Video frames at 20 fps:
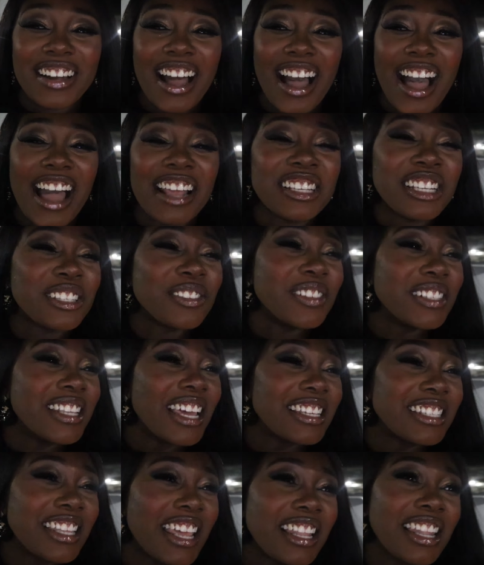I just was
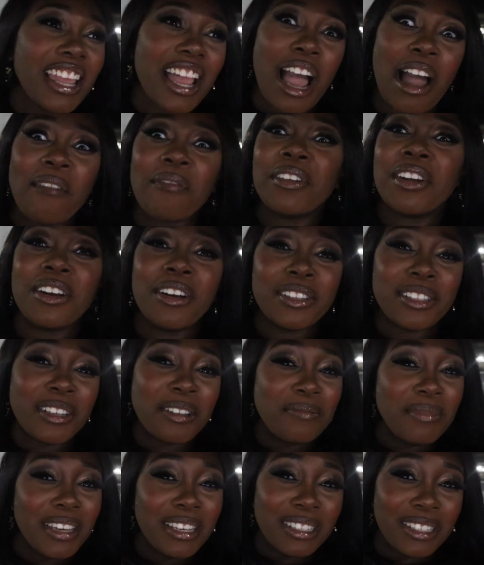like saying like I'm gonna go to the
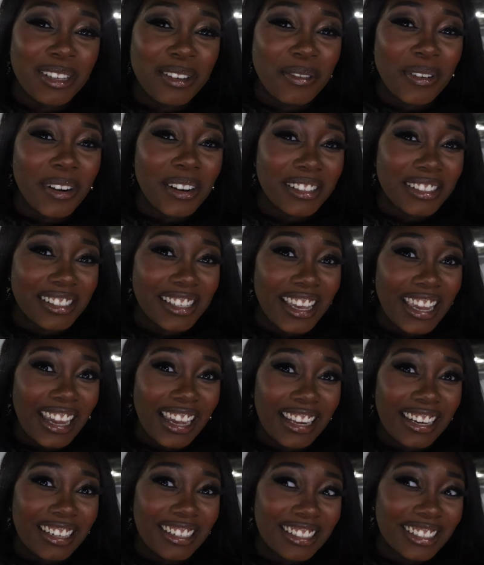BET Awards
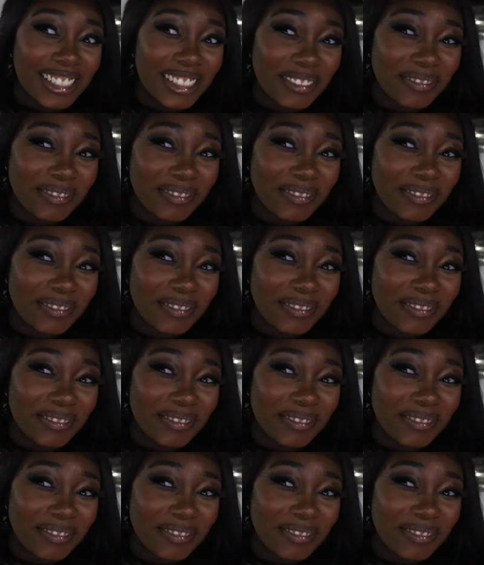and